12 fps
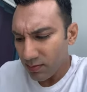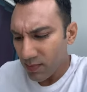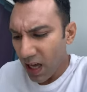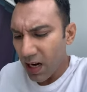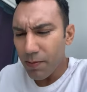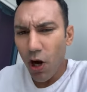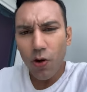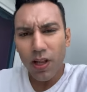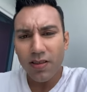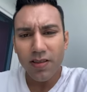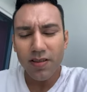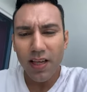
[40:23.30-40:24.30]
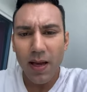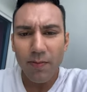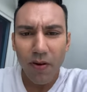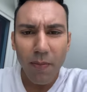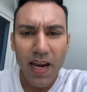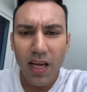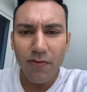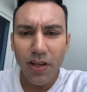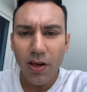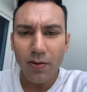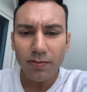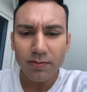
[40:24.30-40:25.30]
And I know that's the same for many of
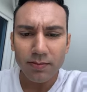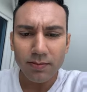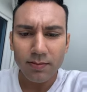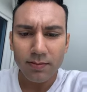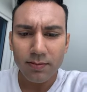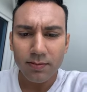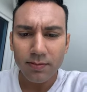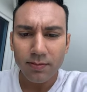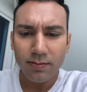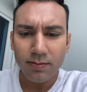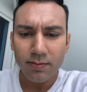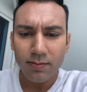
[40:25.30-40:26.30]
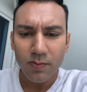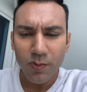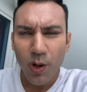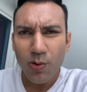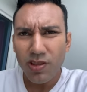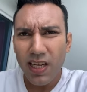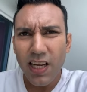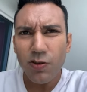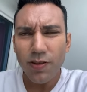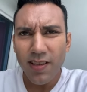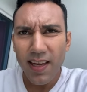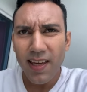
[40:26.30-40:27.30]
you. Those needs were
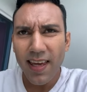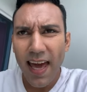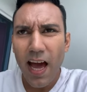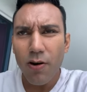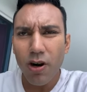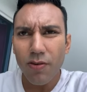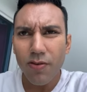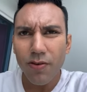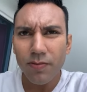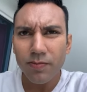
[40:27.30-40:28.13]
taken care of.